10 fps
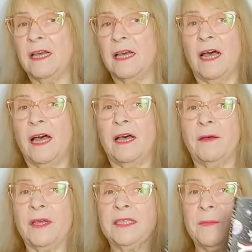
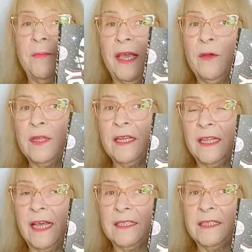It's a Penguin
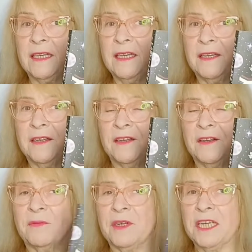classic,
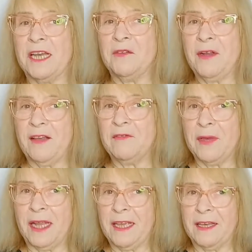which I don't have
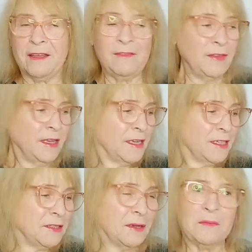many of,
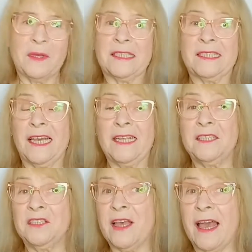so I'm
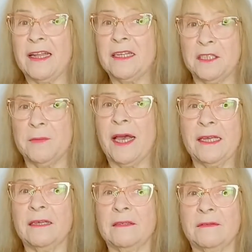excited to add it to my